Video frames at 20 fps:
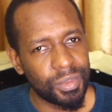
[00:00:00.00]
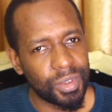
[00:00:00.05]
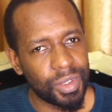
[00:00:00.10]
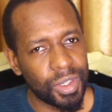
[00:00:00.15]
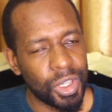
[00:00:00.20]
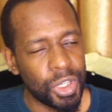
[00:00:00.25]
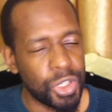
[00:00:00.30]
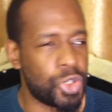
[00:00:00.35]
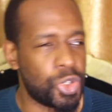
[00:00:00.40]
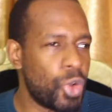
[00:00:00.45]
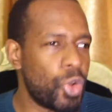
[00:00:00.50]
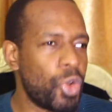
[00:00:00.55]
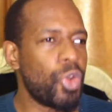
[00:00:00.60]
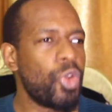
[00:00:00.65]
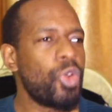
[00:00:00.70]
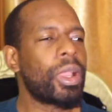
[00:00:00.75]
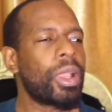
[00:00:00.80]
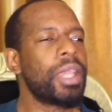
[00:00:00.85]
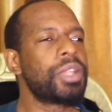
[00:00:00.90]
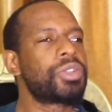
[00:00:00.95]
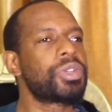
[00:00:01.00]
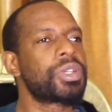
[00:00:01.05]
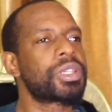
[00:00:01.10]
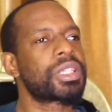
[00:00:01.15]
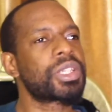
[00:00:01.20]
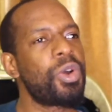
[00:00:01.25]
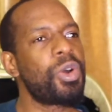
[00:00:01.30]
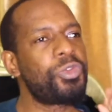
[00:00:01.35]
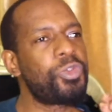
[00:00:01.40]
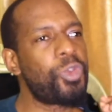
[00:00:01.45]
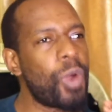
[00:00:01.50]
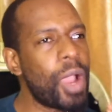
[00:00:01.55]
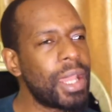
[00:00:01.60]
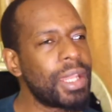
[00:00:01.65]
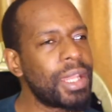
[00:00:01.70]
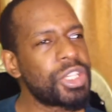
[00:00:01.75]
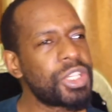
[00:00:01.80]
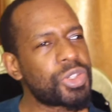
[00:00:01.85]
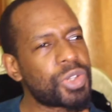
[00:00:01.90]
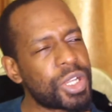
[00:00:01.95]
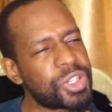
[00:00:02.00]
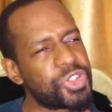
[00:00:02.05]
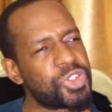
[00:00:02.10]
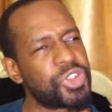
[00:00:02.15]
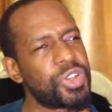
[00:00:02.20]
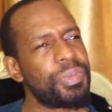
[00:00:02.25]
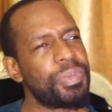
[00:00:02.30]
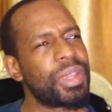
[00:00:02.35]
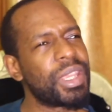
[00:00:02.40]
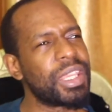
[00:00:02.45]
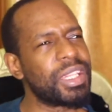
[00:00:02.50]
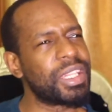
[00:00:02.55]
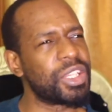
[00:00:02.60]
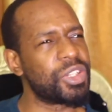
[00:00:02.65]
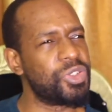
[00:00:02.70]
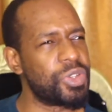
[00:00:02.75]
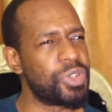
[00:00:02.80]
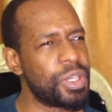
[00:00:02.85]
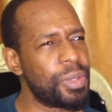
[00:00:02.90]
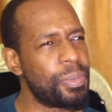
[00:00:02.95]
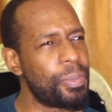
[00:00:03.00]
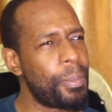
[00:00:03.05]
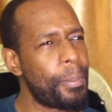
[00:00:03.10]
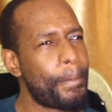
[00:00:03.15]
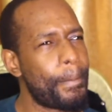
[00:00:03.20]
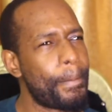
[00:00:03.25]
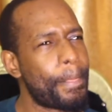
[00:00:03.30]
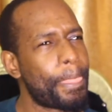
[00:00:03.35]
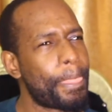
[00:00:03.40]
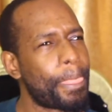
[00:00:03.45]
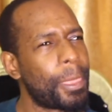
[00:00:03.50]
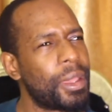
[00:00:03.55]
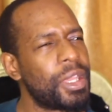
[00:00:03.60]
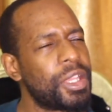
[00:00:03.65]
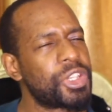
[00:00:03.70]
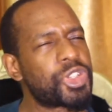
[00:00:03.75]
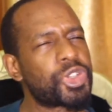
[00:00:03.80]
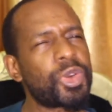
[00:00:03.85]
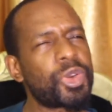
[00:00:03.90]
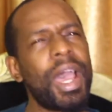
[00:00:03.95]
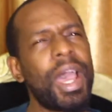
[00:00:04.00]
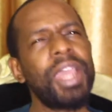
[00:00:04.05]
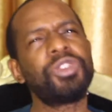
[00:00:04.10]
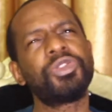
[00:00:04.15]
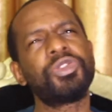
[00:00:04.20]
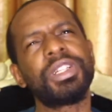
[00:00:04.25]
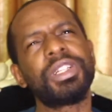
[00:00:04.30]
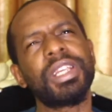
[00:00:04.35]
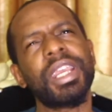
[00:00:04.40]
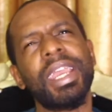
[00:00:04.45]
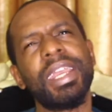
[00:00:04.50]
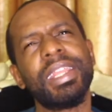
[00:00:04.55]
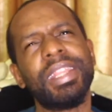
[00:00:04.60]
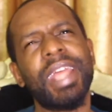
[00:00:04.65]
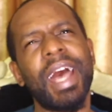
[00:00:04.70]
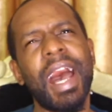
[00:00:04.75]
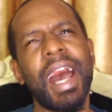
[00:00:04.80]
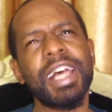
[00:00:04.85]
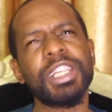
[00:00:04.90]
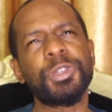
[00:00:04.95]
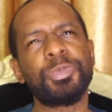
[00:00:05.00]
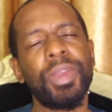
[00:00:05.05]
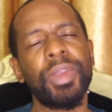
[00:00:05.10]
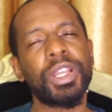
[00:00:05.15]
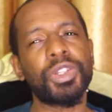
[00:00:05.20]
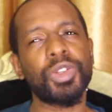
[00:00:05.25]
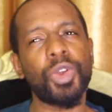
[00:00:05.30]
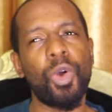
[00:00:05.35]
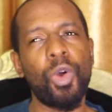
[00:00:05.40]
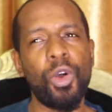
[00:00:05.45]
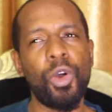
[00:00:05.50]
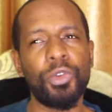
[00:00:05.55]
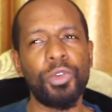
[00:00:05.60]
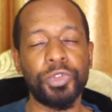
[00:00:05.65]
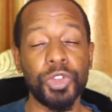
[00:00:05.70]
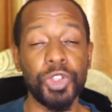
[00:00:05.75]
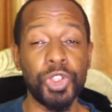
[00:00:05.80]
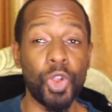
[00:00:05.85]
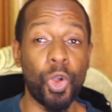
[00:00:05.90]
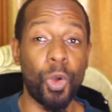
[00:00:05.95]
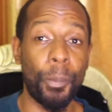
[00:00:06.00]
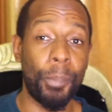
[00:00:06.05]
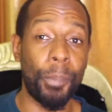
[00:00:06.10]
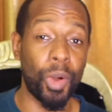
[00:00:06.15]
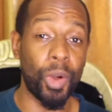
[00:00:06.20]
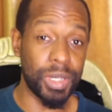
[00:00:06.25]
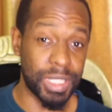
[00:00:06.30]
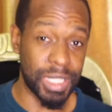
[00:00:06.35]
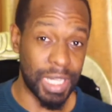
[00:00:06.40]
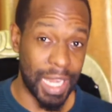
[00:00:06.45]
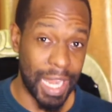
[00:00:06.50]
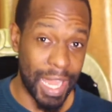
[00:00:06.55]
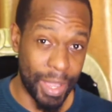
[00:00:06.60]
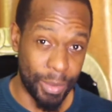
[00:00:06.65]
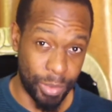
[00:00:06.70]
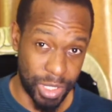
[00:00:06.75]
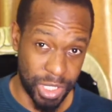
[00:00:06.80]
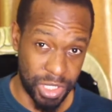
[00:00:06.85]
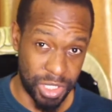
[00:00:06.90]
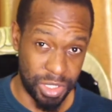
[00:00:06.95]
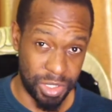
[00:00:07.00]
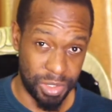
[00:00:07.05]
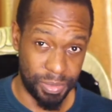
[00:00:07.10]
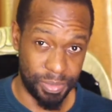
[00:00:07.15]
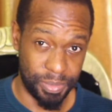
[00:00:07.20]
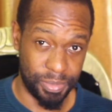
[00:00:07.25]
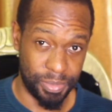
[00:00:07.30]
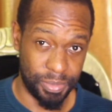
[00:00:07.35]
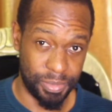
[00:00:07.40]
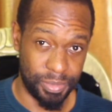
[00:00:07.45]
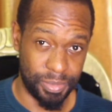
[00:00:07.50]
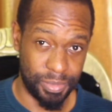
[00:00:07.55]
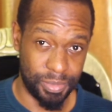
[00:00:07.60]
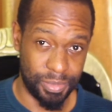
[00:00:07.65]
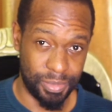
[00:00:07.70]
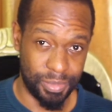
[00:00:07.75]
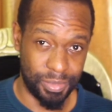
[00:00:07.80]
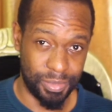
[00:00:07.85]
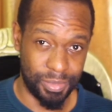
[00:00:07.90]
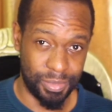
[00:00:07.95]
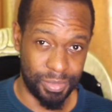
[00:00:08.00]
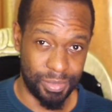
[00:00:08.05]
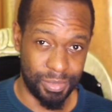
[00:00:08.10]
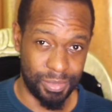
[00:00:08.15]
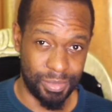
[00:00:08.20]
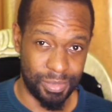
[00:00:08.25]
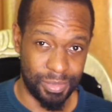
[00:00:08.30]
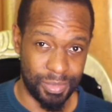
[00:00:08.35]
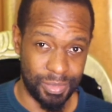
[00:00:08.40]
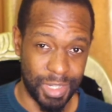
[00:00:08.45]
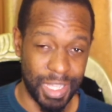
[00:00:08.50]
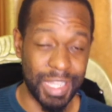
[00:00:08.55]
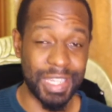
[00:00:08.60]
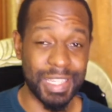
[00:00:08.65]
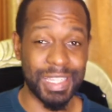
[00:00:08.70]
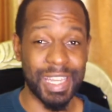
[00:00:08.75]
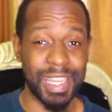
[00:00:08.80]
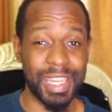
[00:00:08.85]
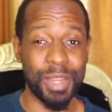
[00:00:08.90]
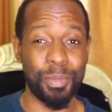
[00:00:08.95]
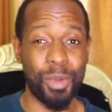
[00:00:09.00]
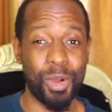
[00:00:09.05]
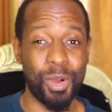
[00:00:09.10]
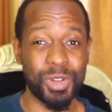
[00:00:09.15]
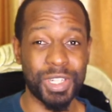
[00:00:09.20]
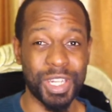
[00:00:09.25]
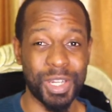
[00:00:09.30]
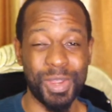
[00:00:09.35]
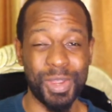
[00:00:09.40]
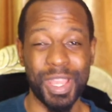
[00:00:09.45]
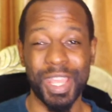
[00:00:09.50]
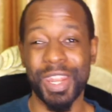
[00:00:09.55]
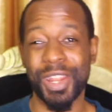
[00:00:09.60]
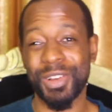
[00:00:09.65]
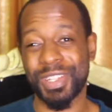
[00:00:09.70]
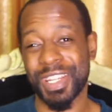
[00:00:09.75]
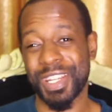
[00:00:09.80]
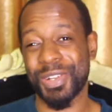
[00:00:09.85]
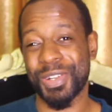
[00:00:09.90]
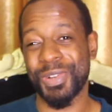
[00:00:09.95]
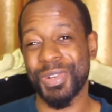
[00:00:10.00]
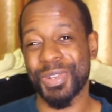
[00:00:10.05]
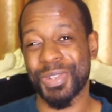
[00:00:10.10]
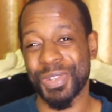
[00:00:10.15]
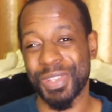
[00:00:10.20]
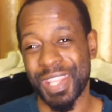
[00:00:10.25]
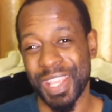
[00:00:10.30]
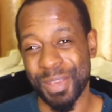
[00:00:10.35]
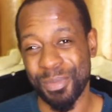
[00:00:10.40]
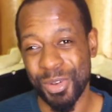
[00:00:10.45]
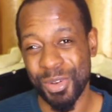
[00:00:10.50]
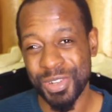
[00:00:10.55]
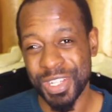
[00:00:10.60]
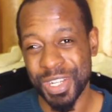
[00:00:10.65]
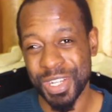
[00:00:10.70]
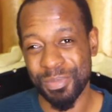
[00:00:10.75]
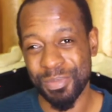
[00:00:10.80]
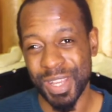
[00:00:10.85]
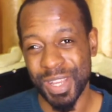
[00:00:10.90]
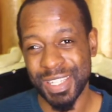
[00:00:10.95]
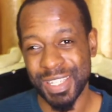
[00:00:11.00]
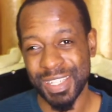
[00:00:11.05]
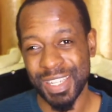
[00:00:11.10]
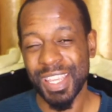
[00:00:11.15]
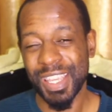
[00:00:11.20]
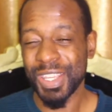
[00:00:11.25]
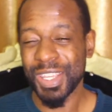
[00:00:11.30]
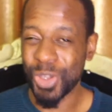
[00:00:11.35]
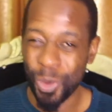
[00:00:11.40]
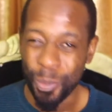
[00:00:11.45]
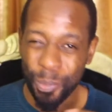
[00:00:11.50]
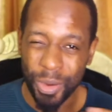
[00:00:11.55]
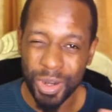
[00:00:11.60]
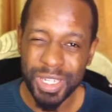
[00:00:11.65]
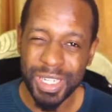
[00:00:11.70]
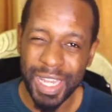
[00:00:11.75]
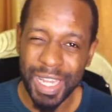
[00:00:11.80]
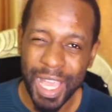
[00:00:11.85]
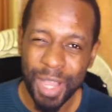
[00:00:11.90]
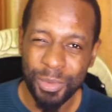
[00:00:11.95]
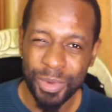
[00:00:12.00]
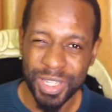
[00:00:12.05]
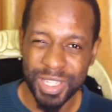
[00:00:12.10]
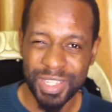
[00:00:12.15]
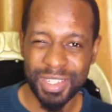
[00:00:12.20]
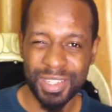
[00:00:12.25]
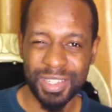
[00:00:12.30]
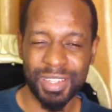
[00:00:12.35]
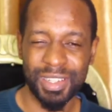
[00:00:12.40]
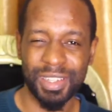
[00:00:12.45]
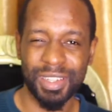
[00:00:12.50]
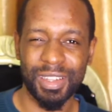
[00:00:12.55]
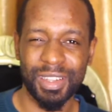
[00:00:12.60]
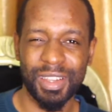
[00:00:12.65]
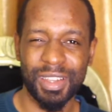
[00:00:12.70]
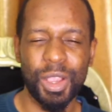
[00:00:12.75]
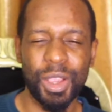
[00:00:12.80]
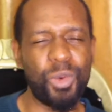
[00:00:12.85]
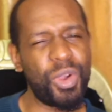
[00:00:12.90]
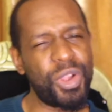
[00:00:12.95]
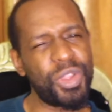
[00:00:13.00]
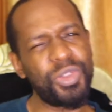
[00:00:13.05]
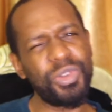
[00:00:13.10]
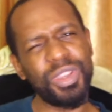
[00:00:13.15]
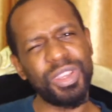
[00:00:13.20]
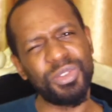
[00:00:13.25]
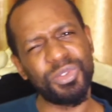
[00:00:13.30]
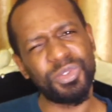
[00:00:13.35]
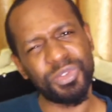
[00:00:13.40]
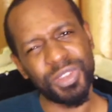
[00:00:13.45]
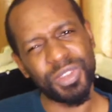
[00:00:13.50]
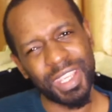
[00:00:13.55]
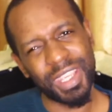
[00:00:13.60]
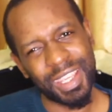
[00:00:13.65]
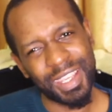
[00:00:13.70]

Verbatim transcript: You look at yourself while you are dreaming in the dream. Try to check at the aspect of your body language. It is an emotion. We are now touching also the emotion part. Your body language. Were you in fear?